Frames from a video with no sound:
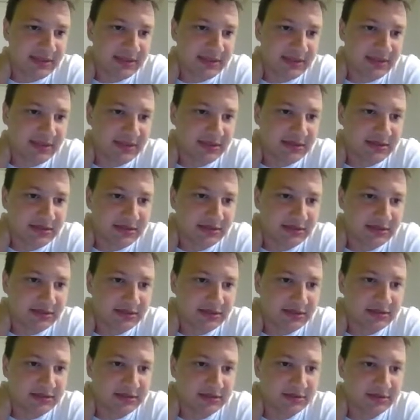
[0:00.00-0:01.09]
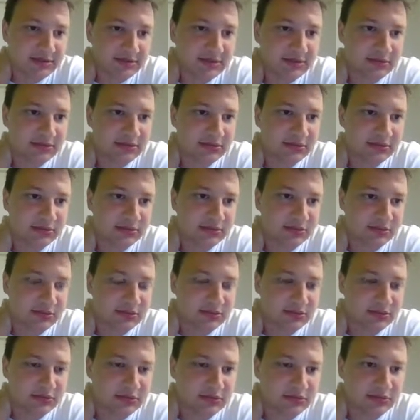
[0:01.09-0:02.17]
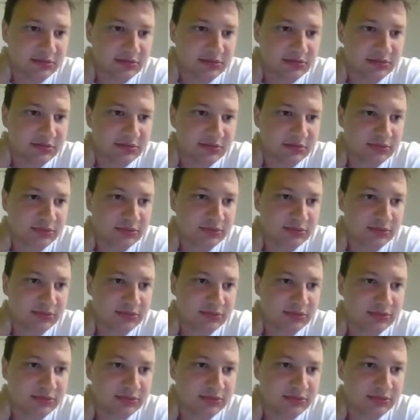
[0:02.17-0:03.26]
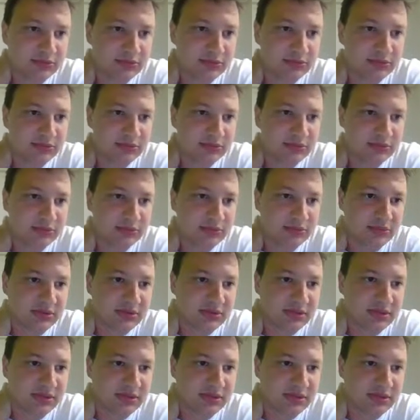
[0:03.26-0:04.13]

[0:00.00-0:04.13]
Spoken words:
Nothing is said.